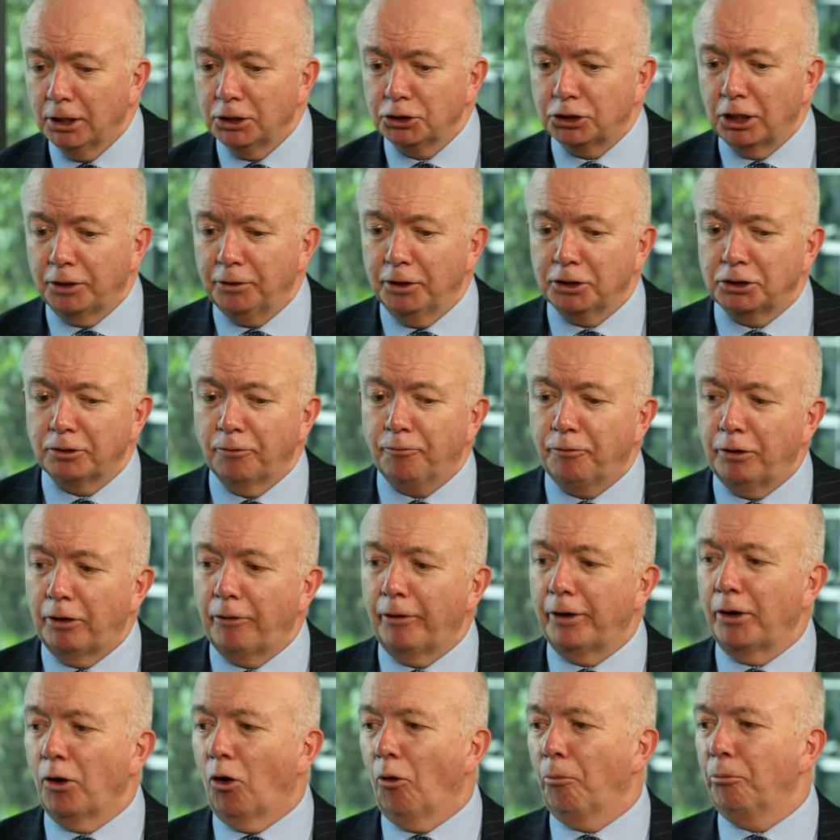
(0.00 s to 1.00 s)
So there's a
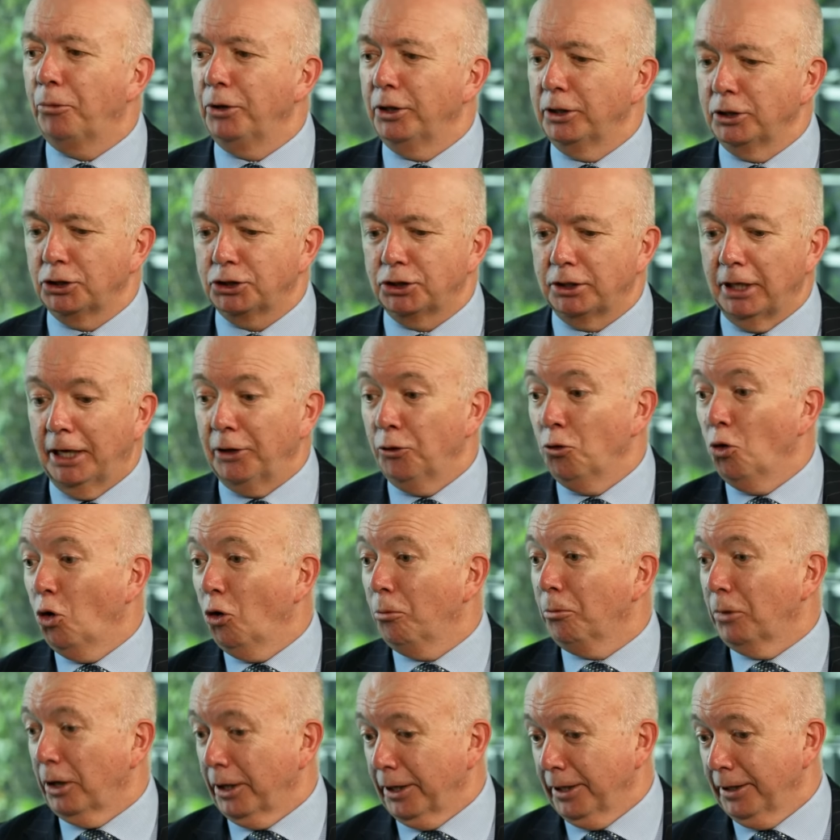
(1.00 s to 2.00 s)
very obvious, and
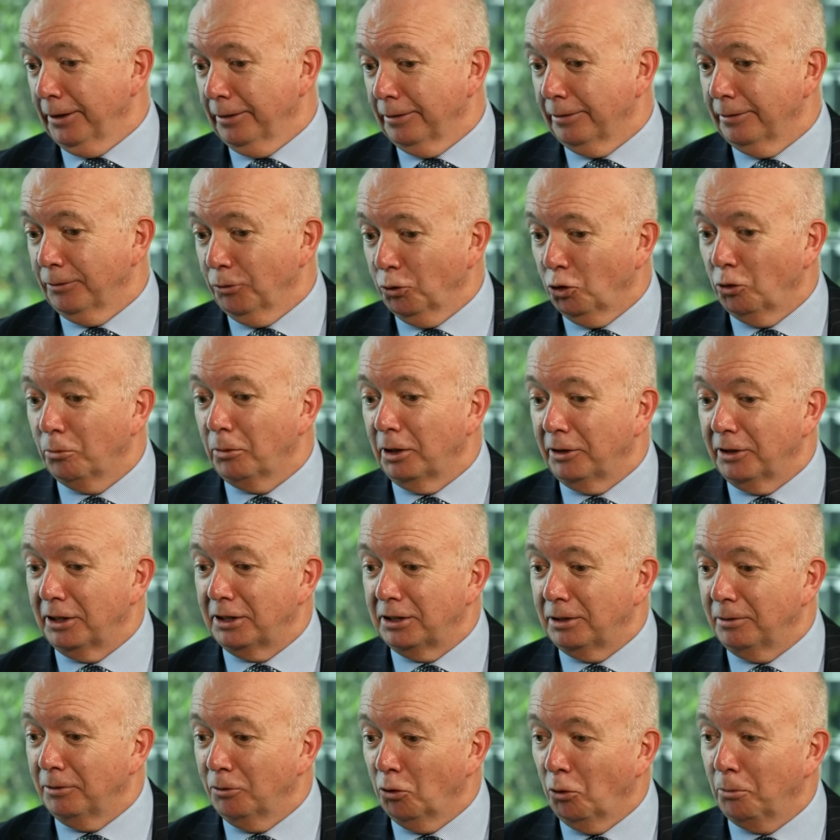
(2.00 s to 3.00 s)
normally
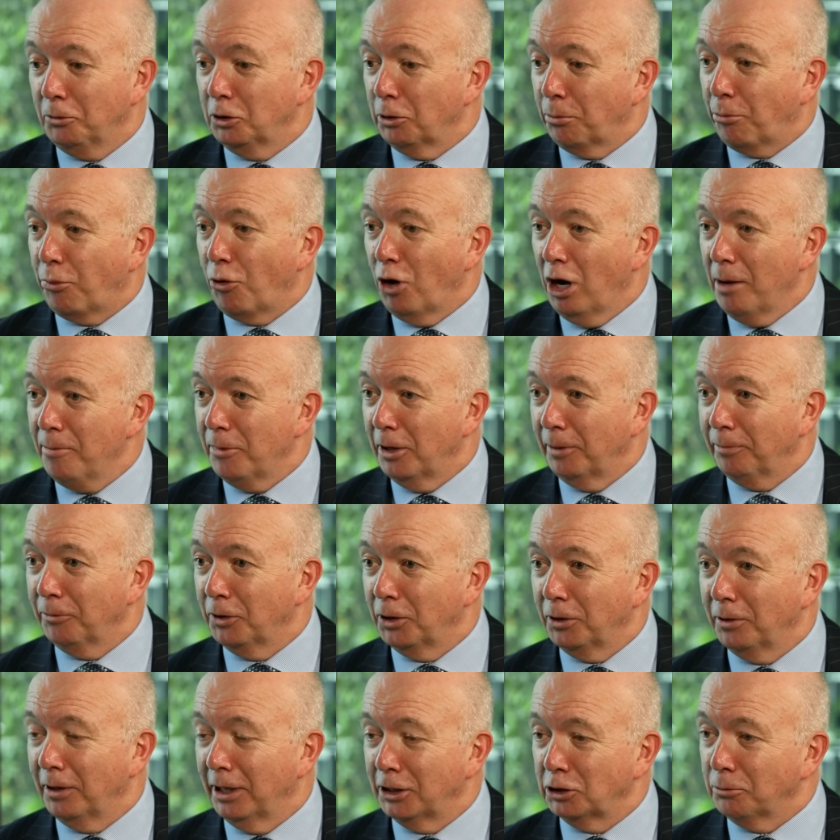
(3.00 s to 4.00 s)
the premium
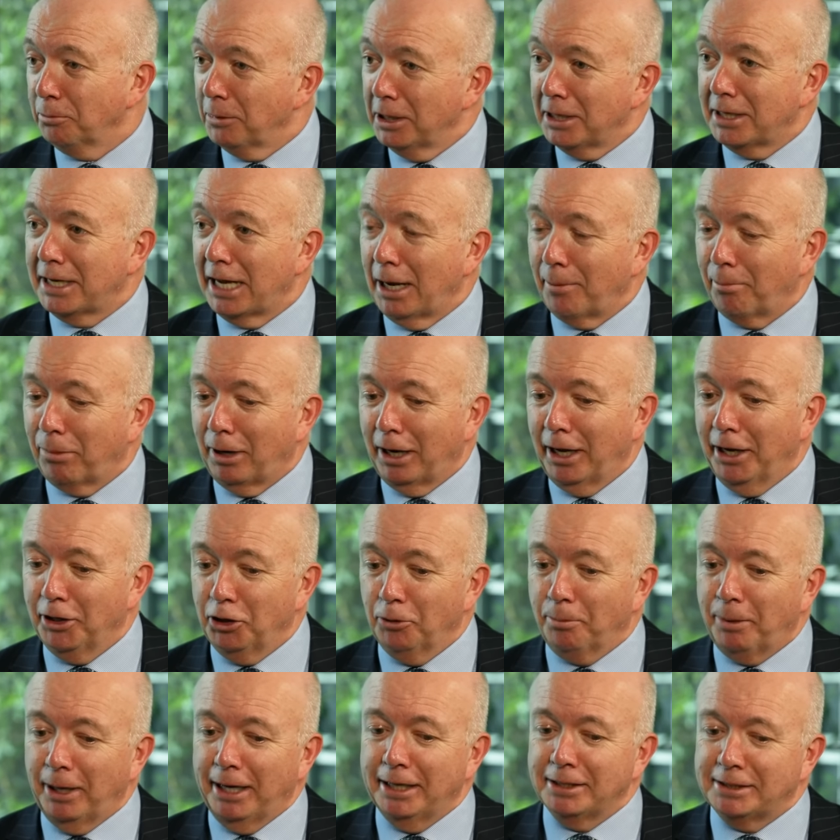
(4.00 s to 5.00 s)
that as a mid-cap player
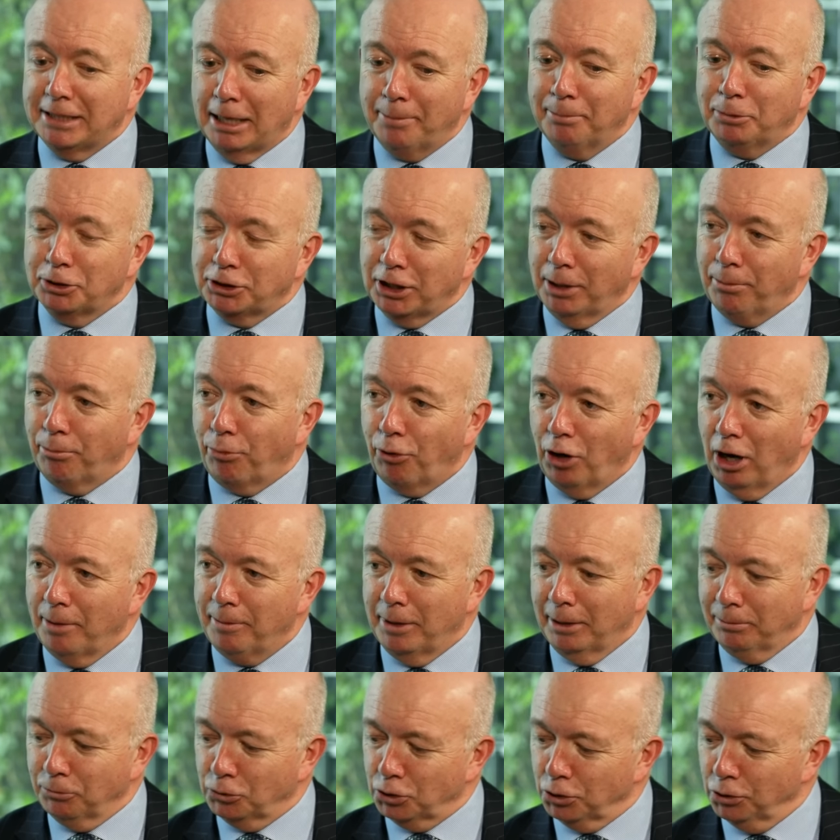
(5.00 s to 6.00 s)
you pay a 10%
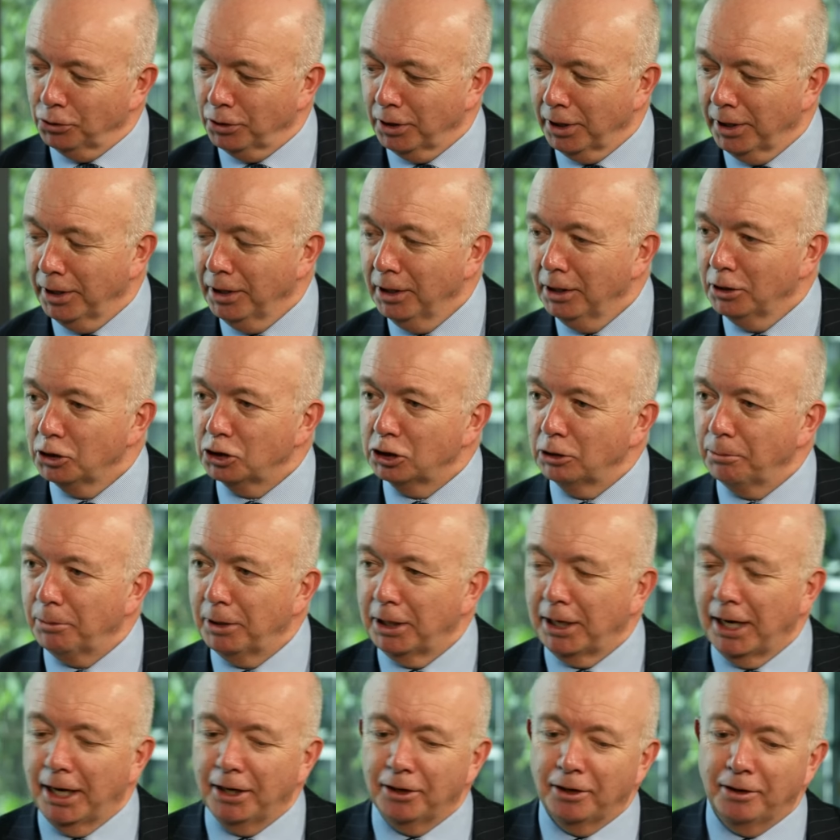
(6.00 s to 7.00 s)
premium to the
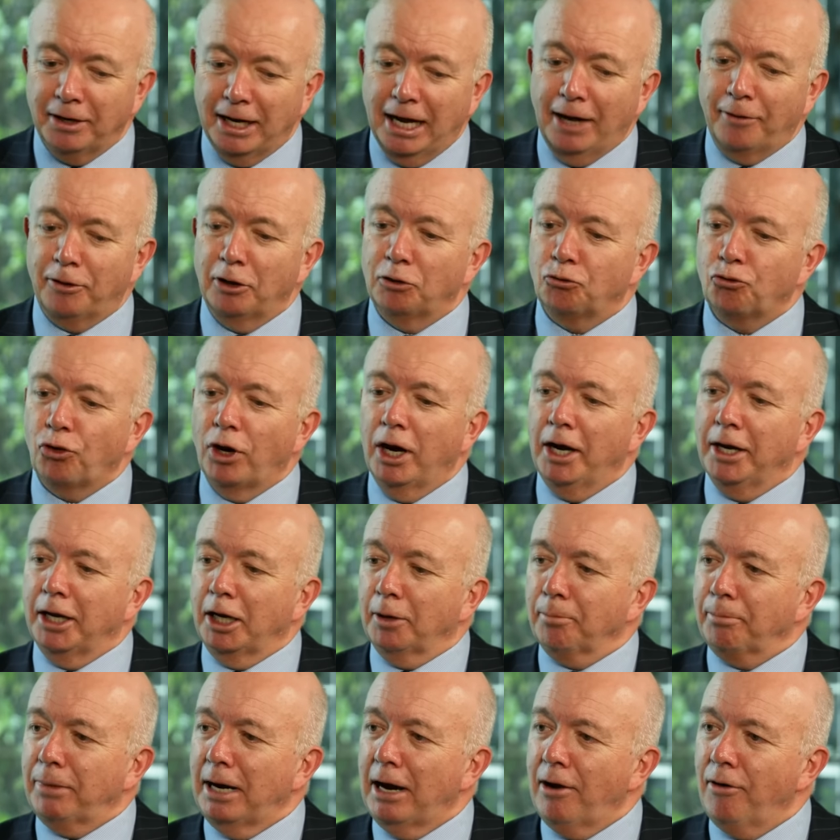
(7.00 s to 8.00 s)
big end, and now they're
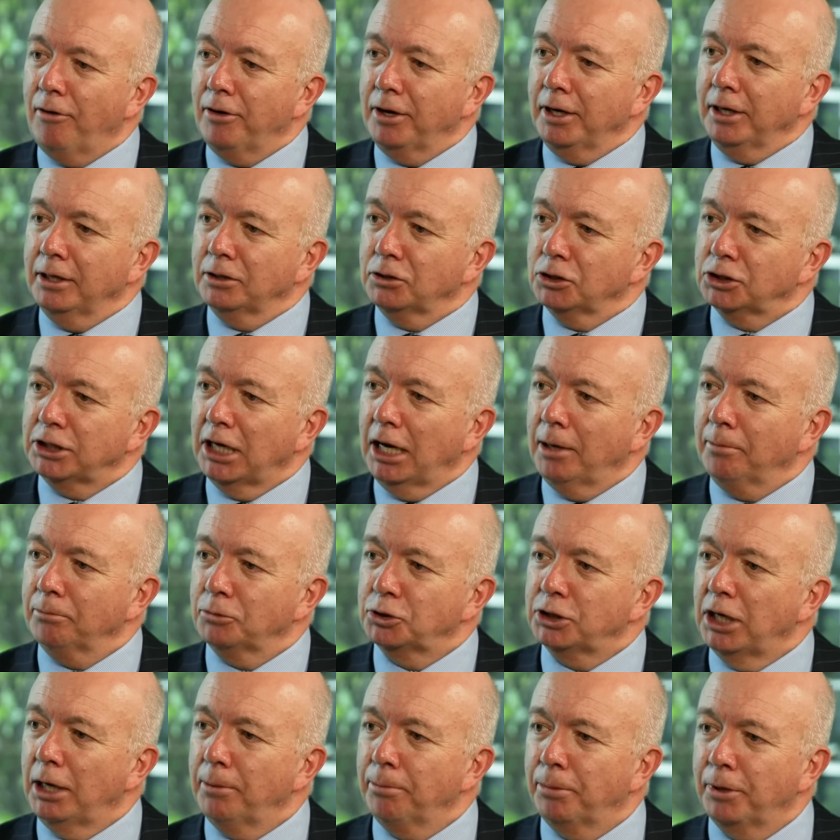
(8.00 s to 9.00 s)
trading at parity at the
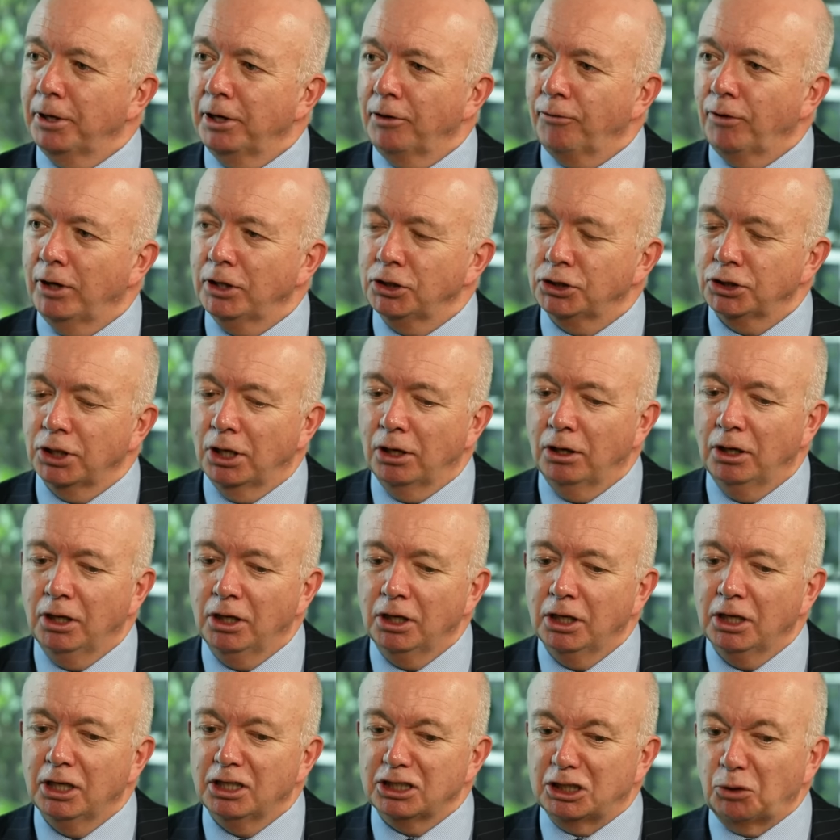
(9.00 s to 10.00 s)
same P/E ratio.
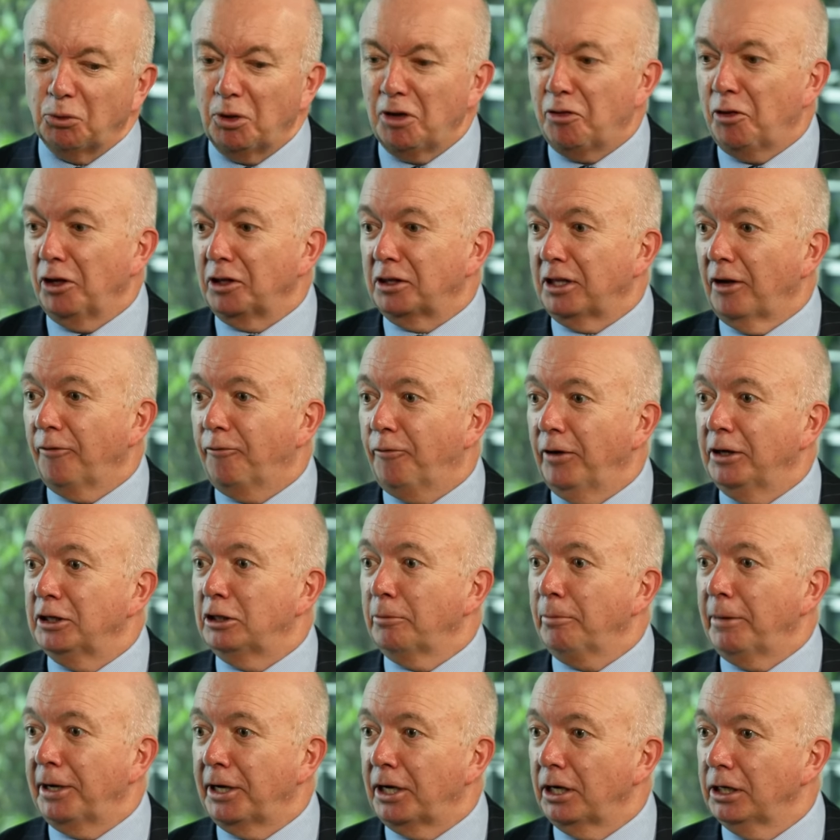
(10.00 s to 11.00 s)
So we think they're
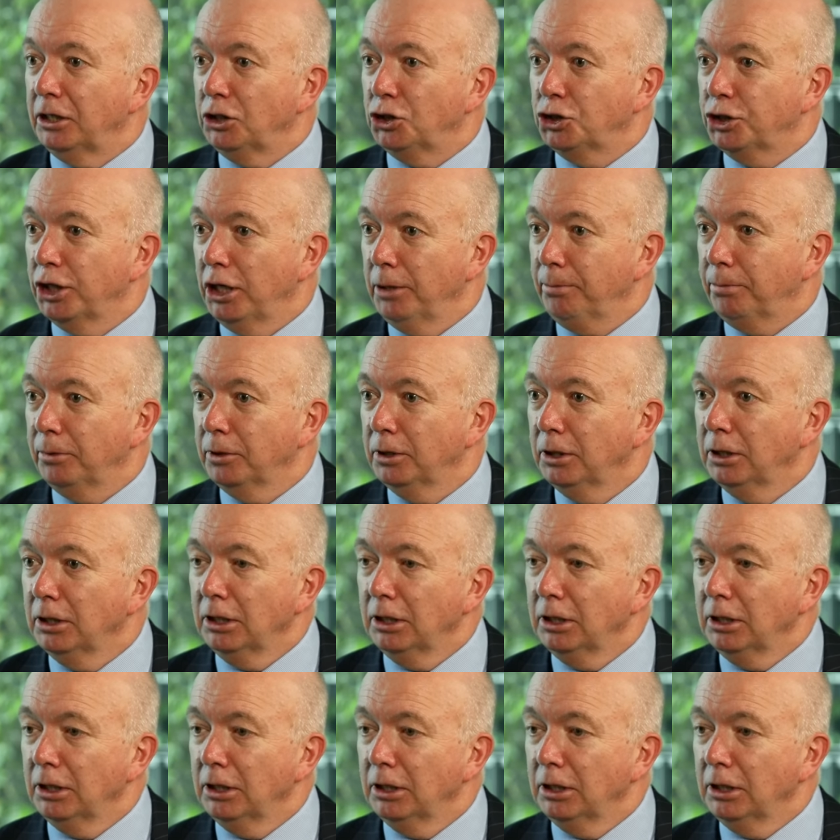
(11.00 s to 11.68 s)
fundamentally cheap.